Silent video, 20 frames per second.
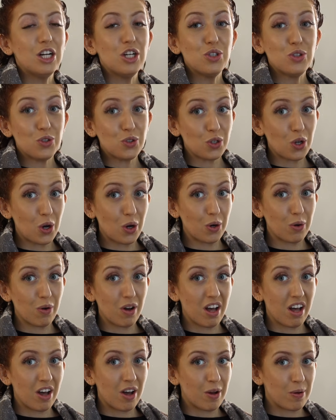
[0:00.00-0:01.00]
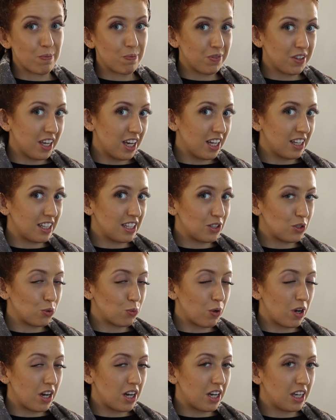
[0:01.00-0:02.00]
So yeah, that's
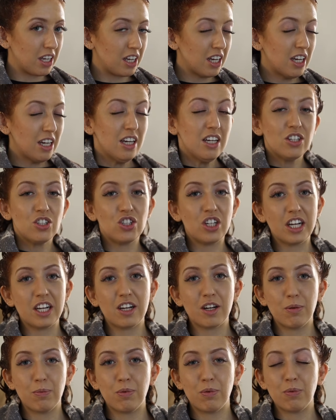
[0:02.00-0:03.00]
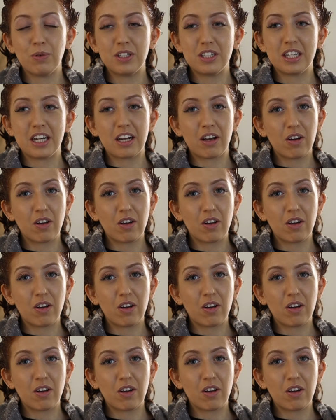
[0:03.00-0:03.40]
why Jacob was like,